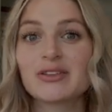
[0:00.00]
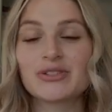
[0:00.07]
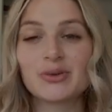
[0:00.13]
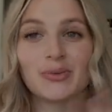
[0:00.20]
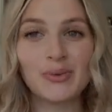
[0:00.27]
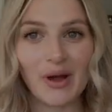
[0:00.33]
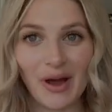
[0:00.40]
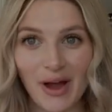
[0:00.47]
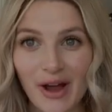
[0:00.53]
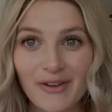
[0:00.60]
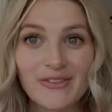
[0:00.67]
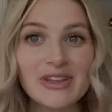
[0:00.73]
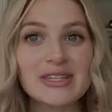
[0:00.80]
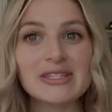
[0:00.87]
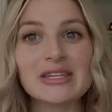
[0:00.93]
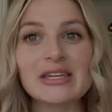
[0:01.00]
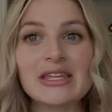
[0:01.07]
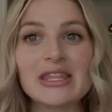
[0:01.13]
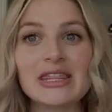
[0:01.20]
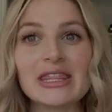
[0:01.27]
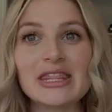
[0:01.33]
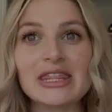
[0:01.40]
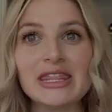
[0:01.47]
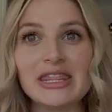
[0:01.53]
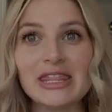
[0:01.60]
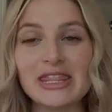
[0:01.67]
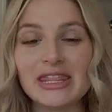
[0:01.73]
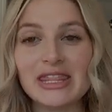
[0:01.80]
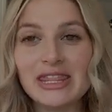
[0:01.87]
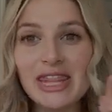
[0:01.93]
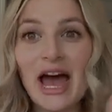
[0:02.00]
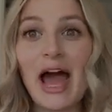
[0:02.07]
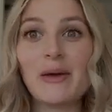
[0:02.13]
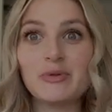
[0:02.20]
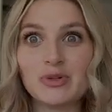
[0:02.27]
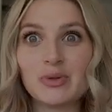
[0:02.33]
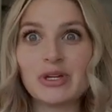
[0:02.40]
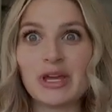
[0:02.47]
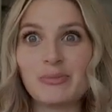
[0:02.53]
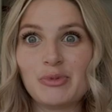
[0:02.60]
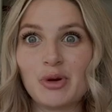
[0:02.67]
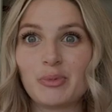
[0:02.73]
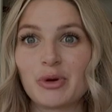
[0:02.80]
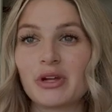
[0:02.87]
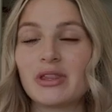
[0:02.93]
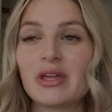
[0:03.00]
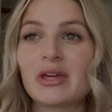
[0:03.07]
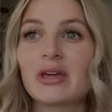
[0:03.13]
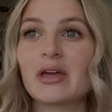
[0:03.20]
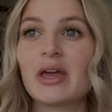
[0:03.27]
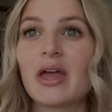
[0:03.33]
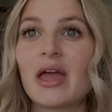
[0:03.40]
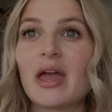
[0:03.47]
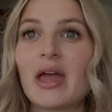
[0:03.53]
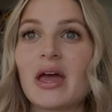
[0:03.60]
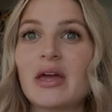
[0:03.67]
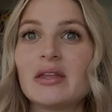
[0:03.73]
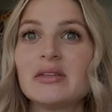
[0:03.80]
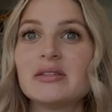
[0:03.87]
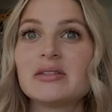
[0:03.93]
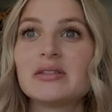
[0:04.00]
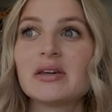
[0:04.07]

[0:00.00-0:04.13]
So obviously I'm doing hypno birthing, and